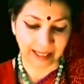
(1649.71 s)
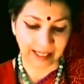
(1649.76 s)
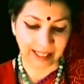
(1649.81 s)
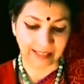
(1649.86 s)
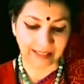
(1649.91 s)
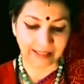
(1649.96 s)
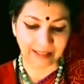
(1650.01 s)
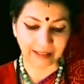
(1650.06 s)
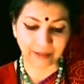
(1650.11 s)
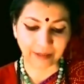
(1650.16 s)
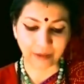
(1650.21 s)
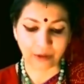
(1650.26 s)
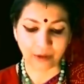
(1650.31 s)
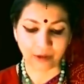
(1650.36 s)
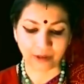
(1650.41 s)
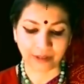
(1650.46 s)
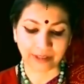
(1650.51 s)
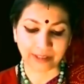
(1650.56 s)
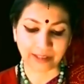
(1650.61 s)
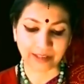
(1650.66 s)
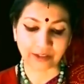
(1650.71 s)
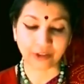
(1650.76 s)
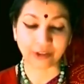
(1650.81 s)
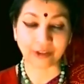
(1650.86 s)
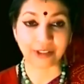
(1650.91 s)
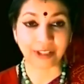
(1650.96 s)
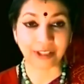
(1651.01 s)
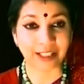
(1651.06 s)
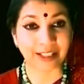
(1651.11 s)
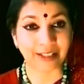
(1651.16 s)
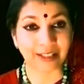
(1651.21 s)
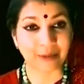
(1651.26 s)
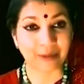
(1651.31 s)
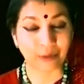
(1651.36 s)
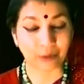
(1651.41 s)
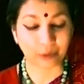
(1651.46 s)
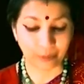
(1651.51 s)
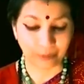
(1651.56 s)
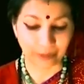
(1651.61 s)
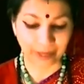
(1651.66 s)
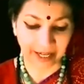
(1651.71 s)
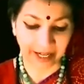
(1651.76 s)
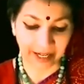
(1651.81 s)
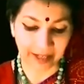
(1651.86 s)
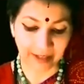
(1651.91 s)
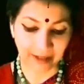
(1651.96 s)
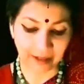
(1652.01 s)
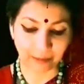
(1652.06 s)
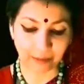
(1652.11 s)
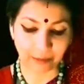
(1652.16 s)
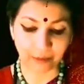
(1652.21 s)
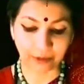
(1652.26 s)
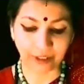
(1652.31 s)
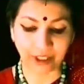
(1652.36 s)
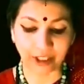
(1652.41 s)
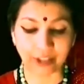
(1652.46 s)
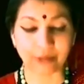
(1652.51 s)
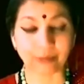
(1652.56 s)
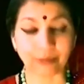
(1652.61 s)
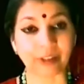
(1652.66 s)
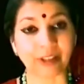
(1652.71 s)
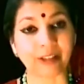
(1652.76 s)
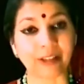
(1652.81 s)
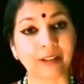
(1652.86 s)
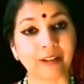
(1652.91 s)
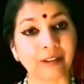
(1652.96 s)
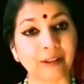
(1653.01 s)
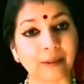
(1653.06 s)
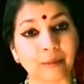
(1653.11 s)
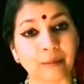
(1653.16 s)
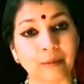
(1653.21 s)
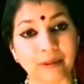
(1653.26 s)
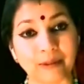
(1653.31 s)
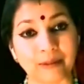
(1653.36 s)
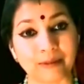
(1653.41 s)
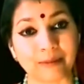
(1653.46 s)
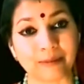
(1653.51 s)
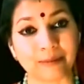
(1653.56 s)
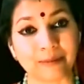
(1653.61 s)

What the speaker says: and it's called the Sri Kubera Purishwarar temple.